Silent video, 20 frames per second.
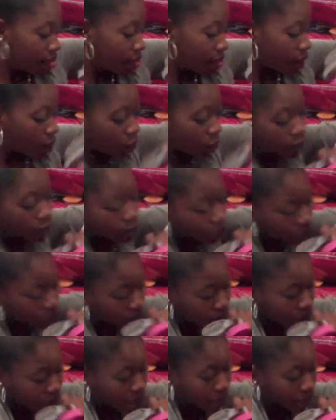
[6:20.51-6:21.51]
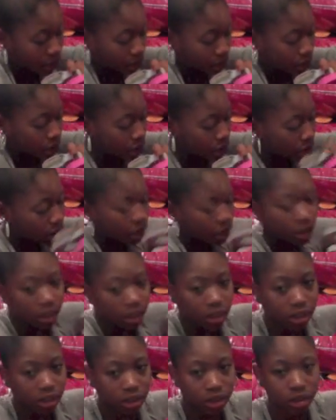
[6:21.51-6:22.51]
Almost lastly in
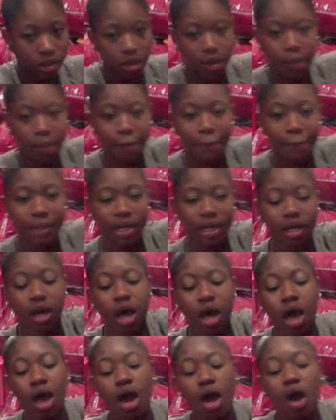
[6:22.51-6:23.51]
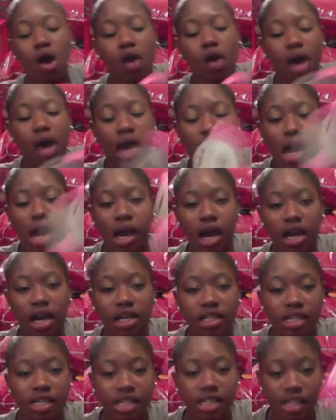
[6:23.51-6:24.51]
this bin. Okay, I got a
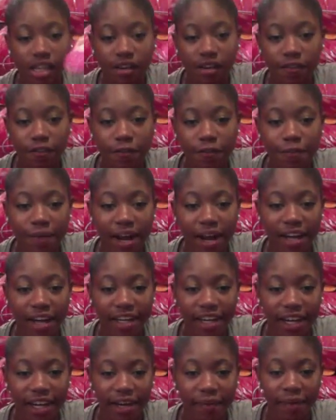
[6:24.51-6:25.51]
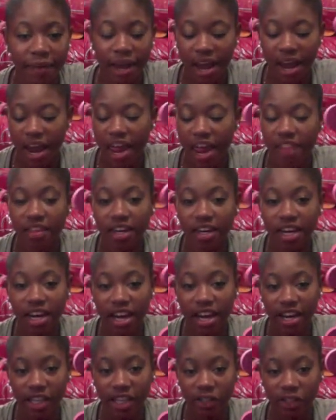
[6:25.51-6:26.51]
T for my name and then an
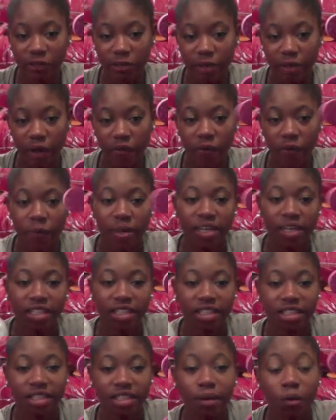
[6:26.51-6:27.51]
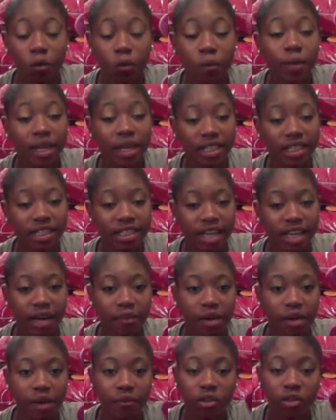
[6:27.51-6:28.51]
S for my roommate's roommate's name. And
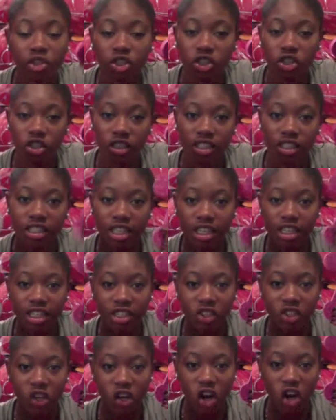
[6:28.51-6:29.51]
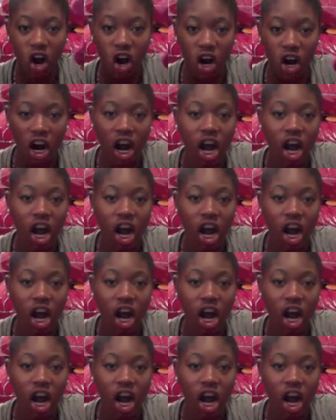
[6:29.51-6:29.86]
I'm just going to stick these on our